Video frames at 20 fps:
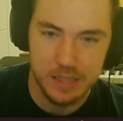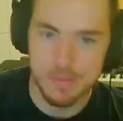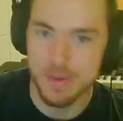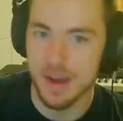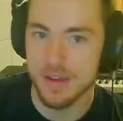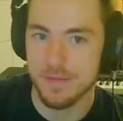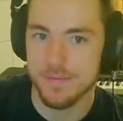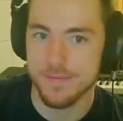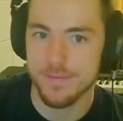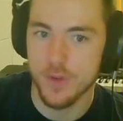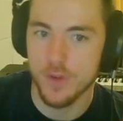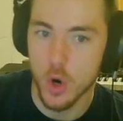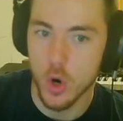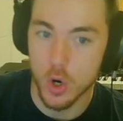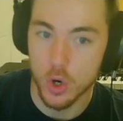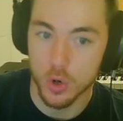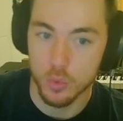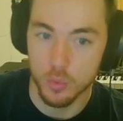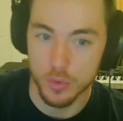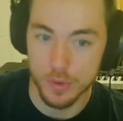by
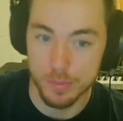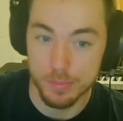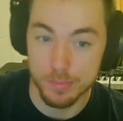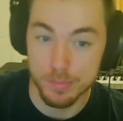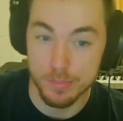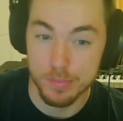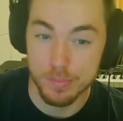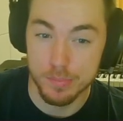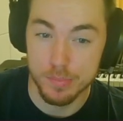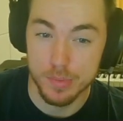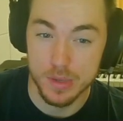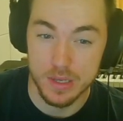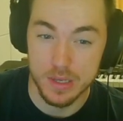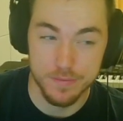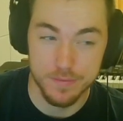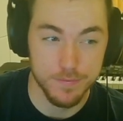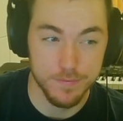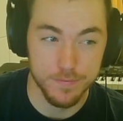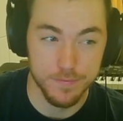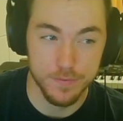far would be
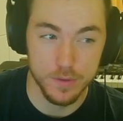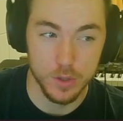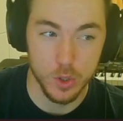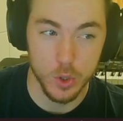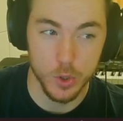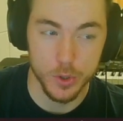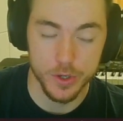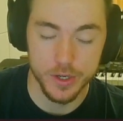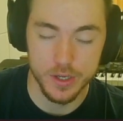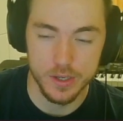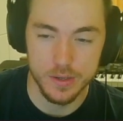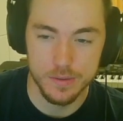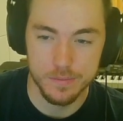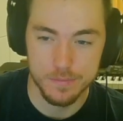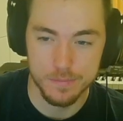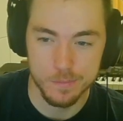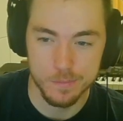Florida.